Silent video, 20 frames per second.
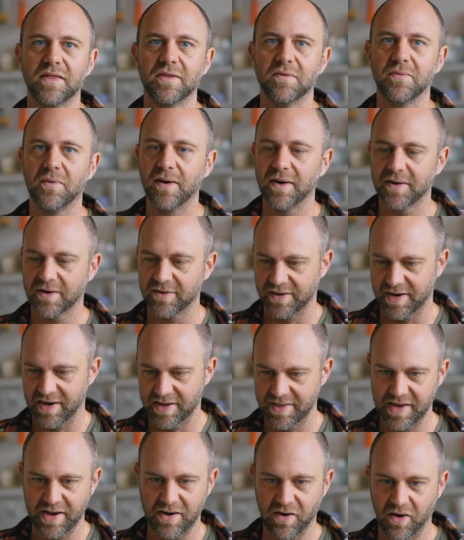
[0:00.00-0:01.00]
the water,
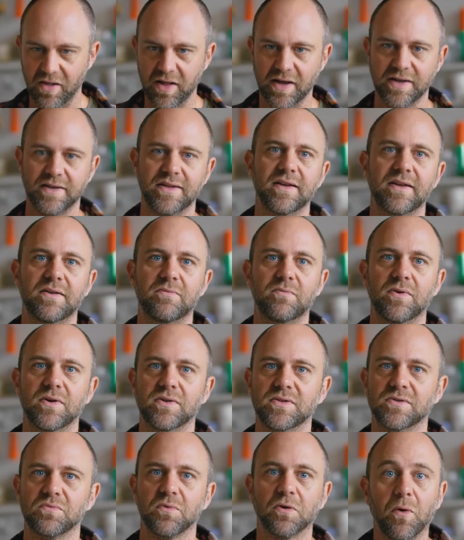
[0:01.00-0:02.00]
and then all I did
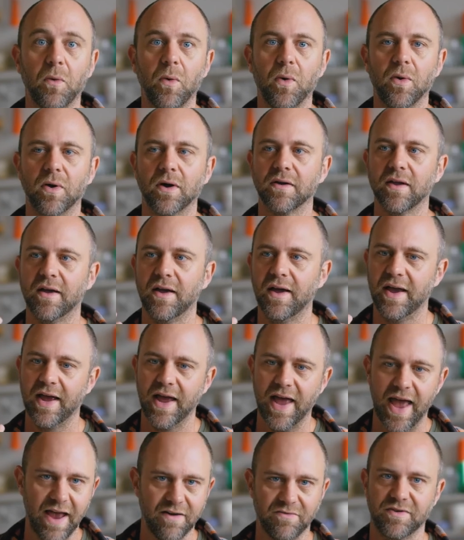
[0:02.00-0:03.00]
was record
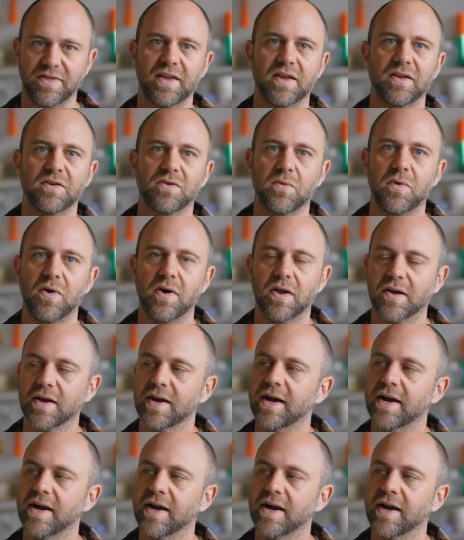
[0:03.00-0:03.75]
everything underwater.